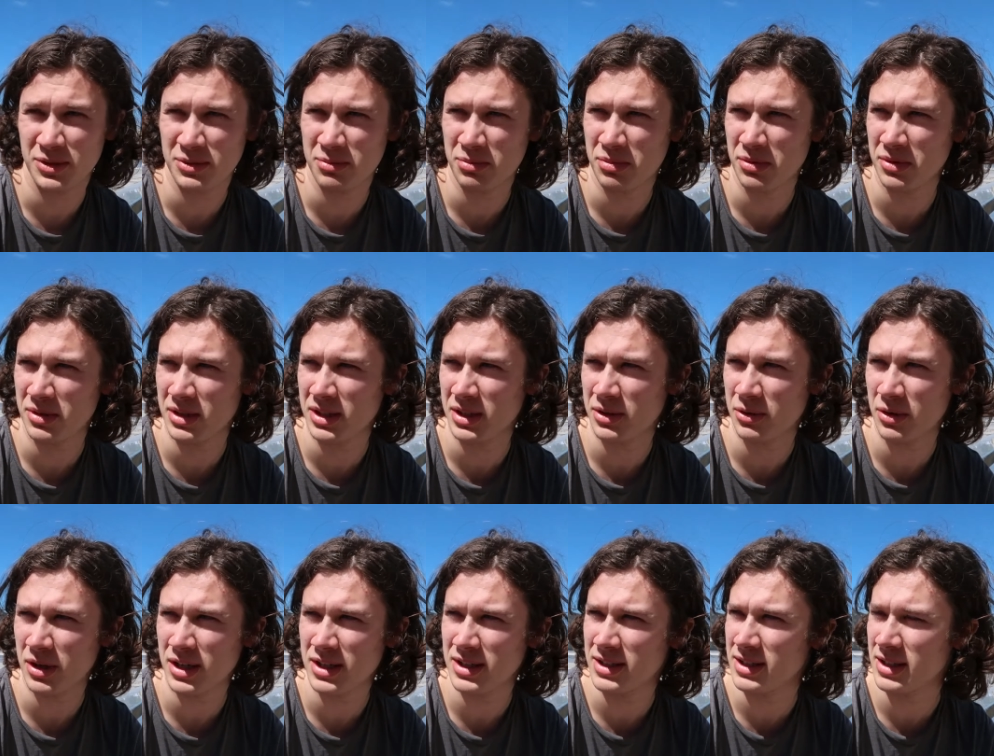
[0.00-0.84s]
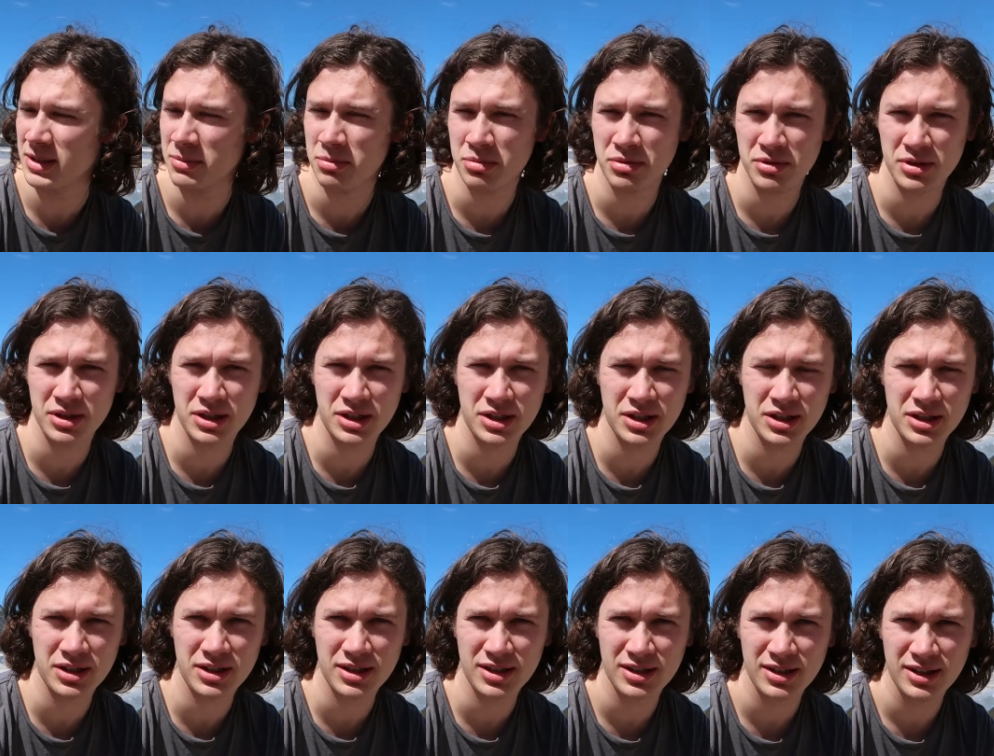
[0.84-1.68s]
was pretty crazy, pretty
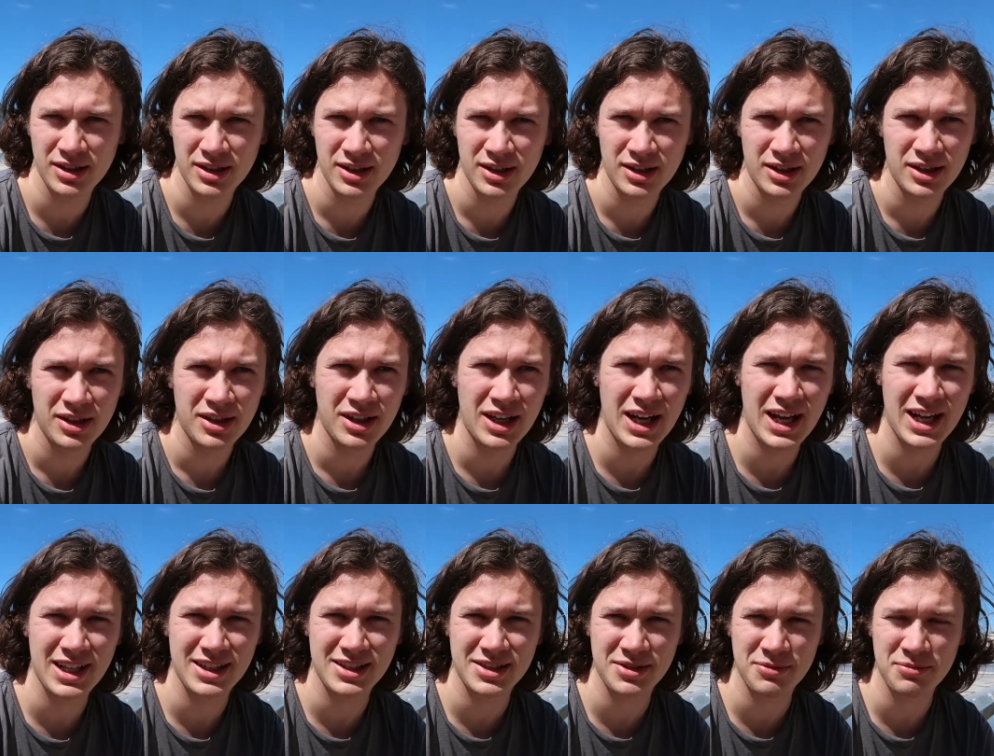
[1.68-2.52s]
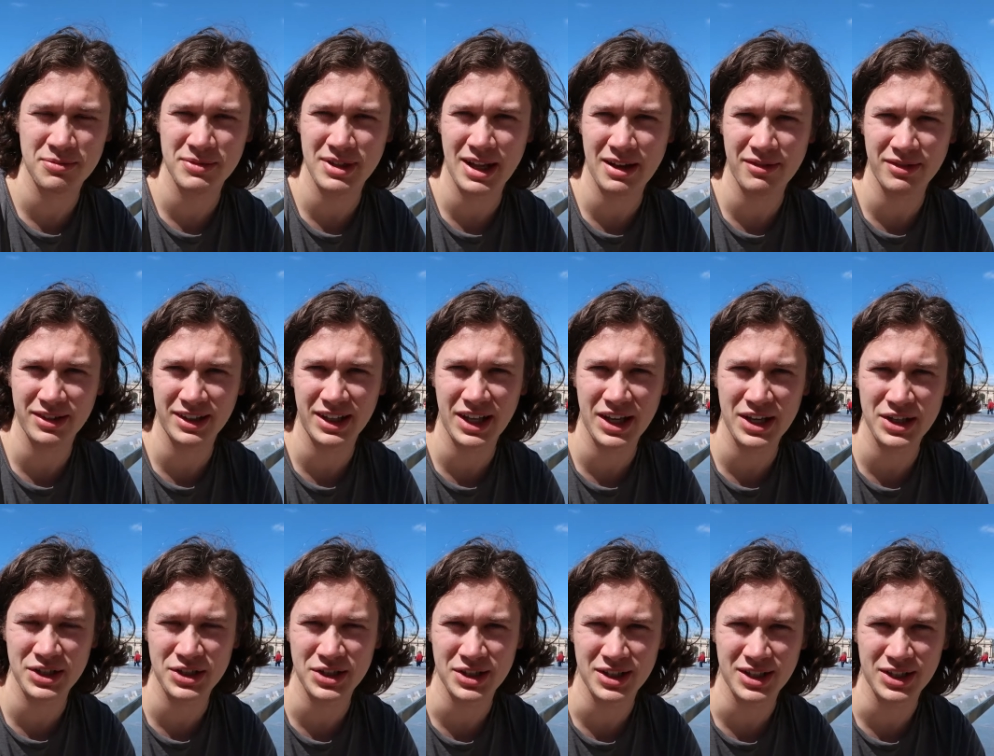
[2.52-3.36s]
good. Had some
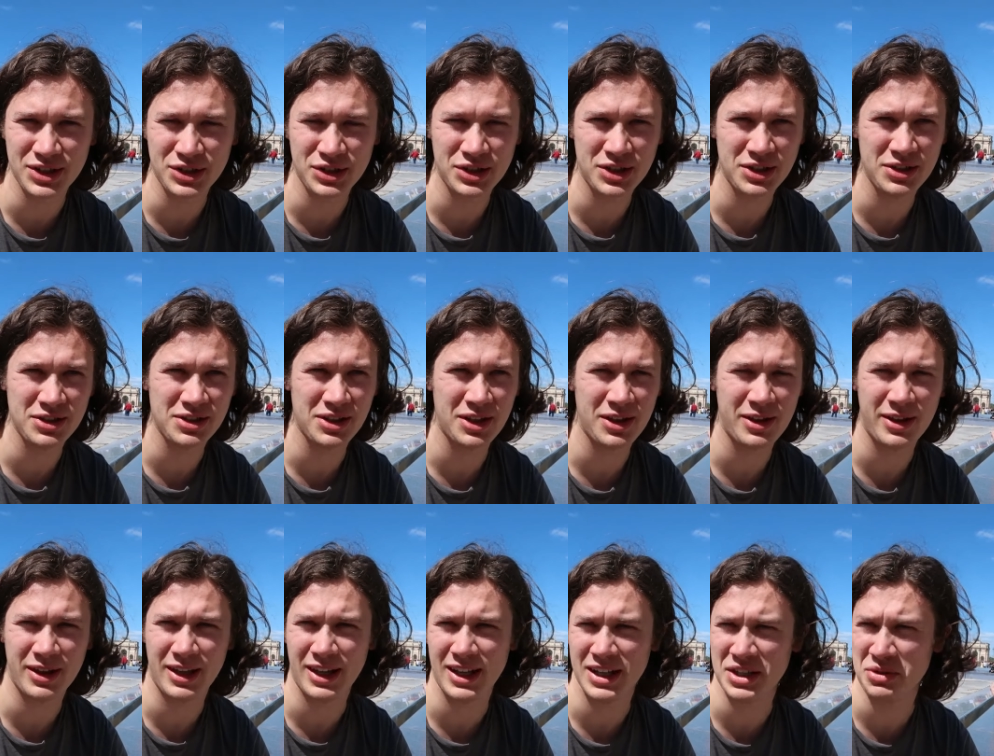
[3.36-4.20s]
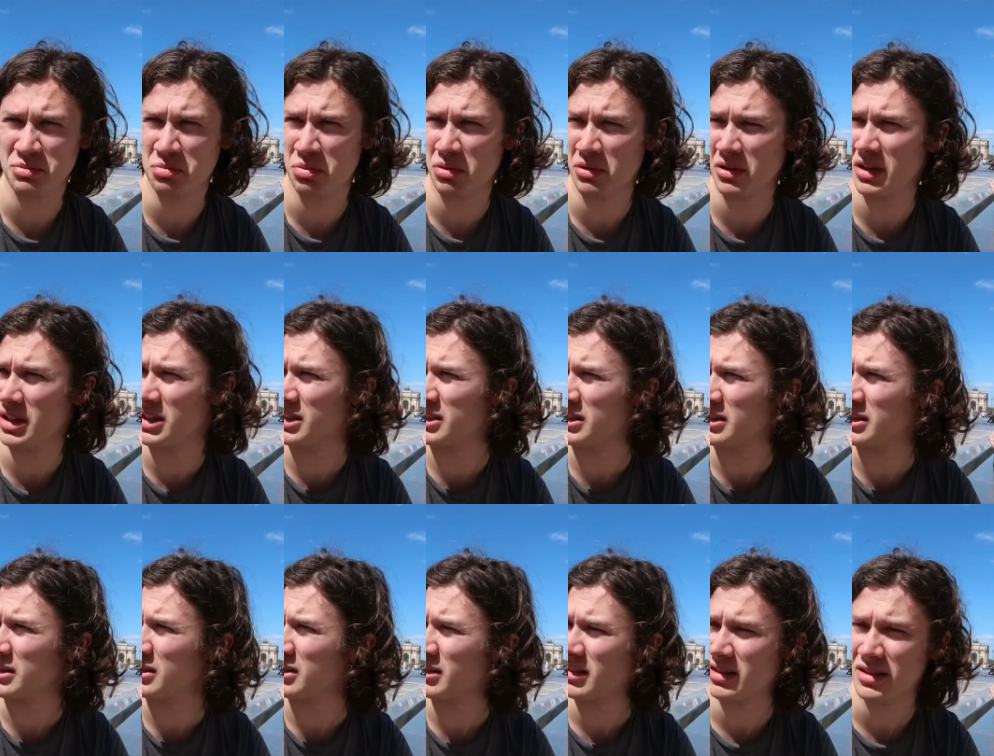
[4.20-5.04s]
navigation issues, I think. It's pretty, it's
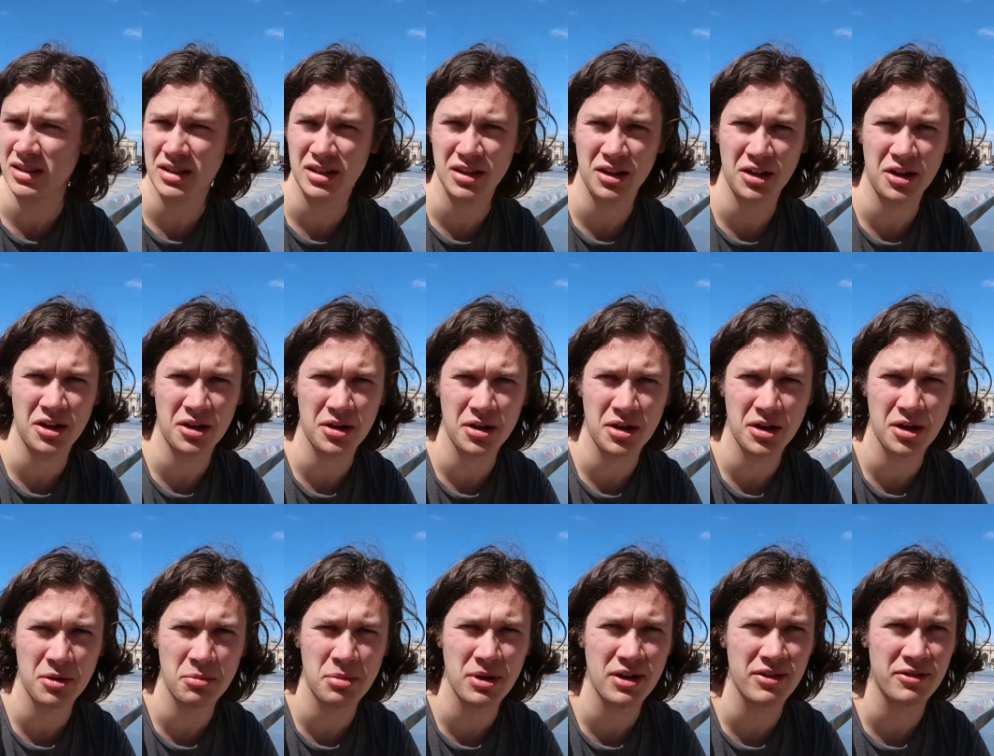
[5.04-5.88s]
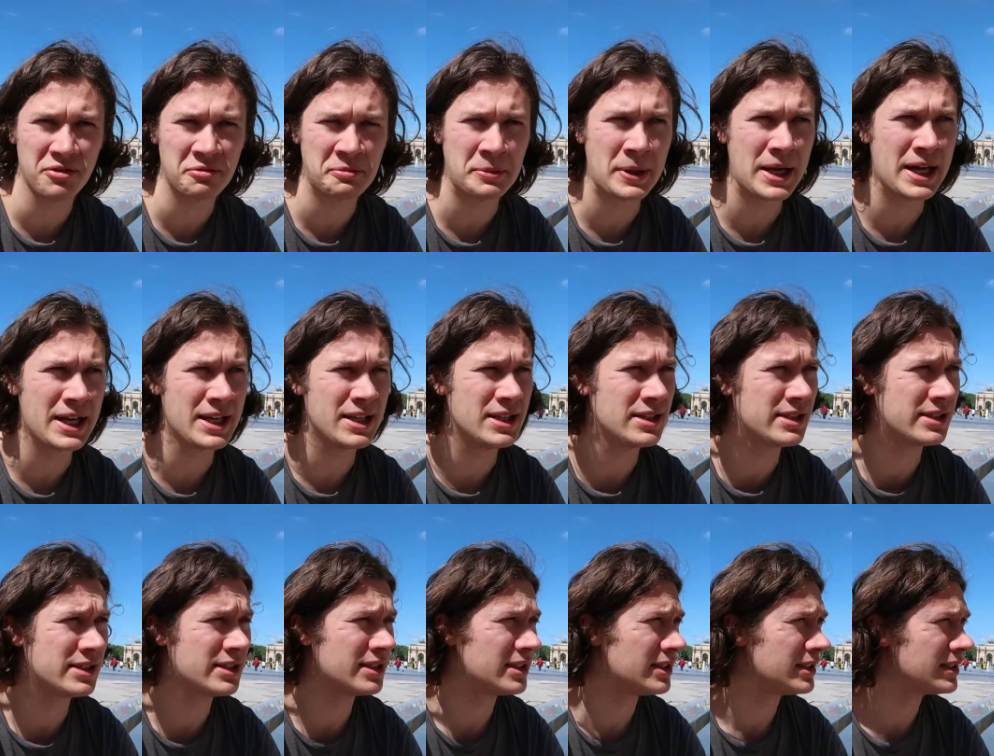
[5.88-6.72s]
like a bit of a
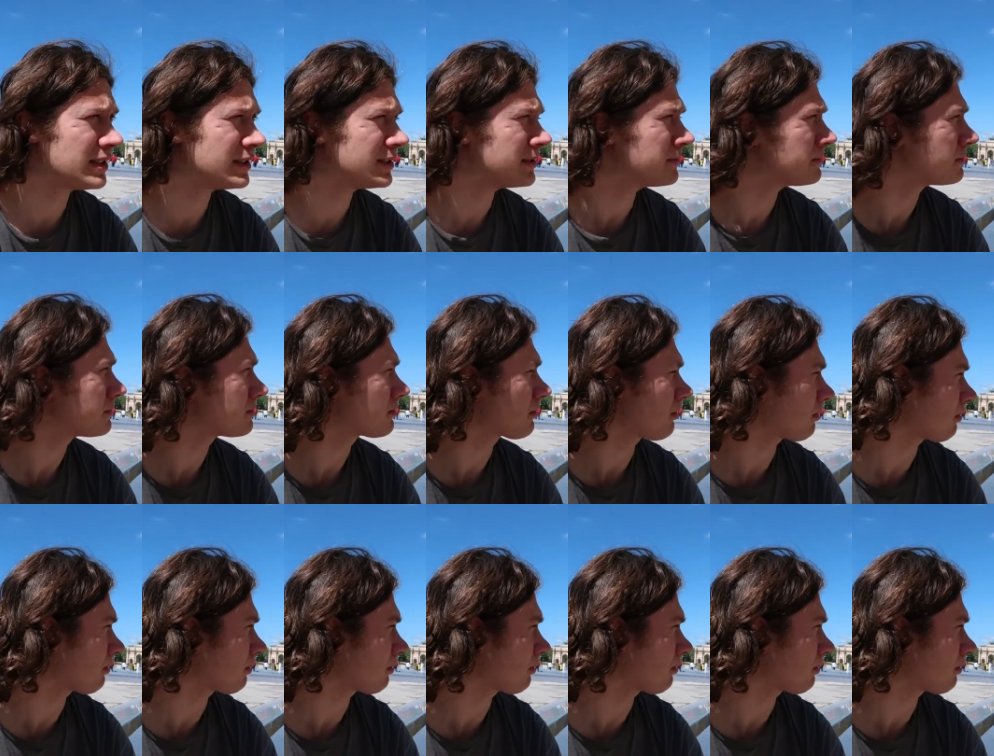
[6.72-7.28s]
maze. Yeah.